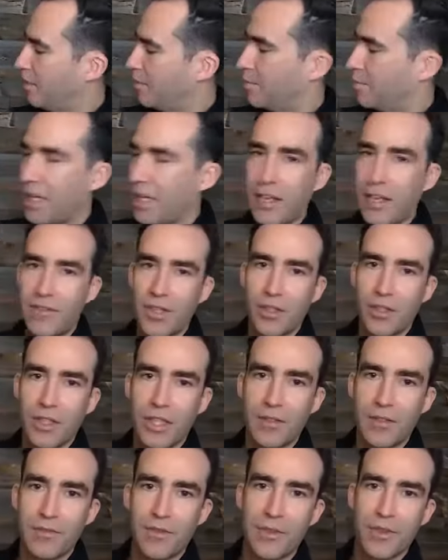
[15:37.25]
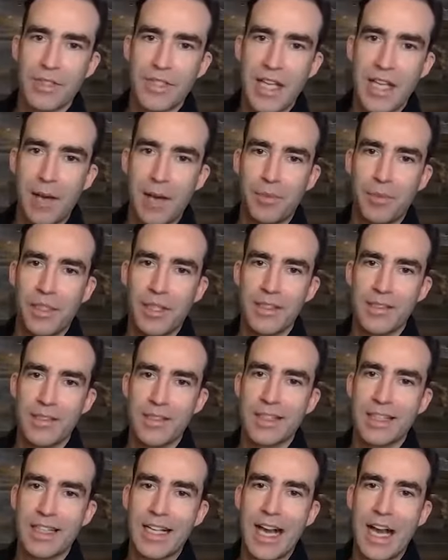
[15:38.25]
But if you're looking for templates
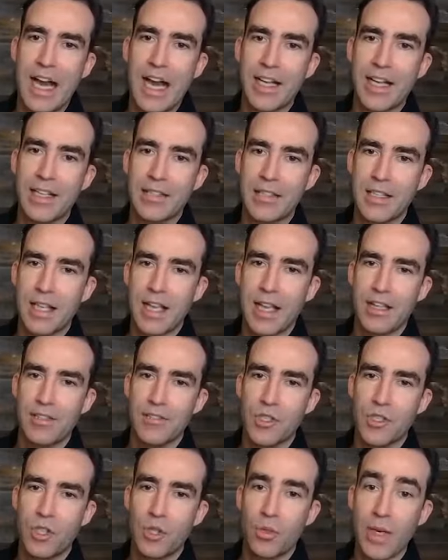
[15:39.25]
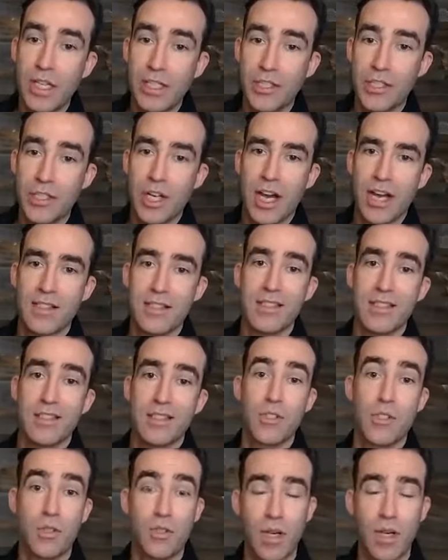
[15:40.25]
and guides and screenshots and
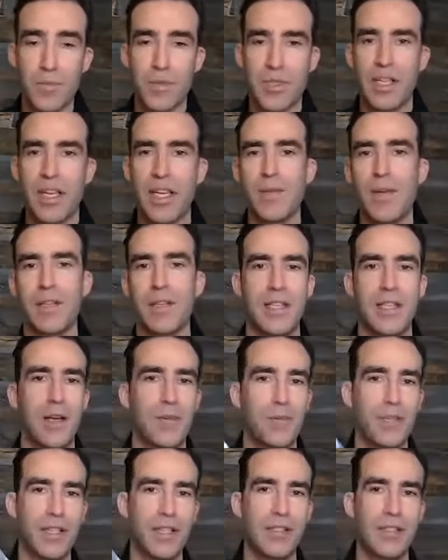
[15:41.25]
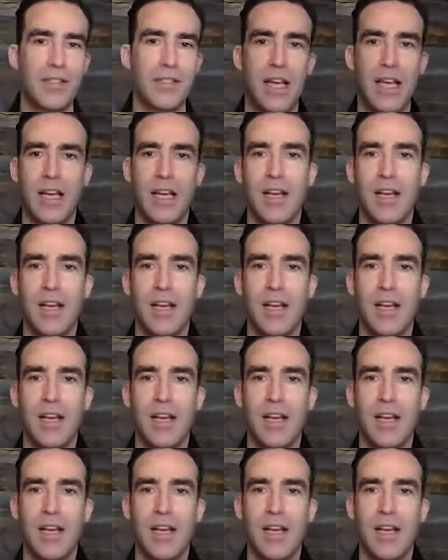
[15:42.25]
scripts and email templates,